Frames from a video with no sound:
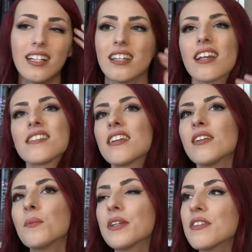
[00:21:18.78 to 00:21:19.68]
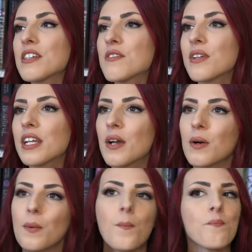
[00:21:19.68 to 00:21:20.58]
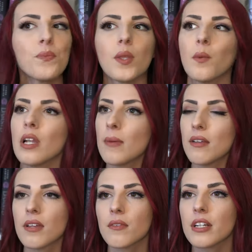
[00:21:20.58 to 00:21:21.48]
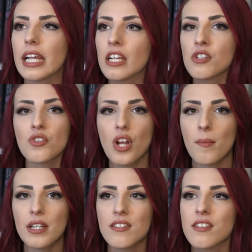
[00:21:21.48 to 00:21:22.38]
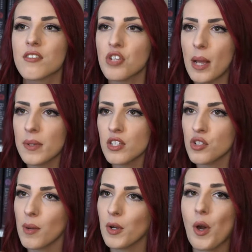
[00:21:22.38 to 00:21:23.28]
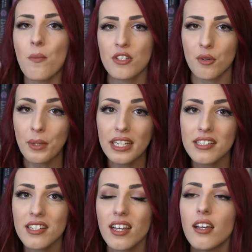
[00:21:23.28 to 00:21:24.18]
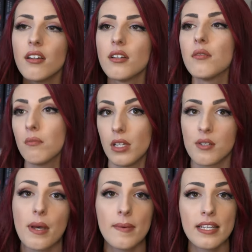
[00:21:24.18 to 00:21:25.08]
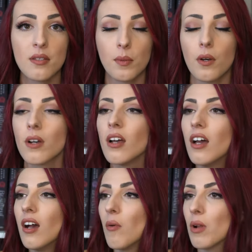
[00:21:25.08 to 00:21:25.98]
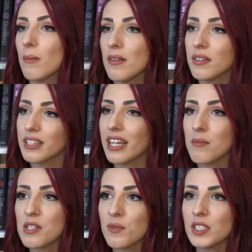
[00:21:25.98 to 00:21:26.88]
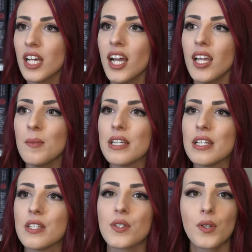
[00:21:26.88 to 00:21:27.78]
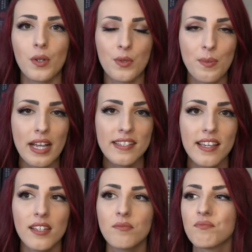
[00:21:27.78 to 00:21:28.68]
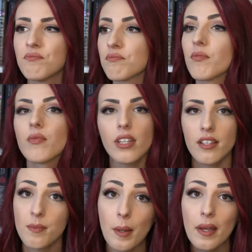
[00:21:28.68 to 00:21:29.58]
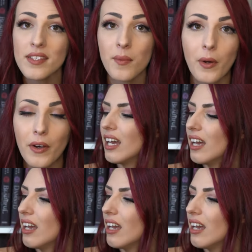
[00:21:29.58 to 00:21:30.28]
like I said in a previous video, one of my favorite Asian dramas is a Japanese drama called Buzzer Beat. It's about basketball. One of my favorite animes of all time is Kuroko's Basket. It's about basketball.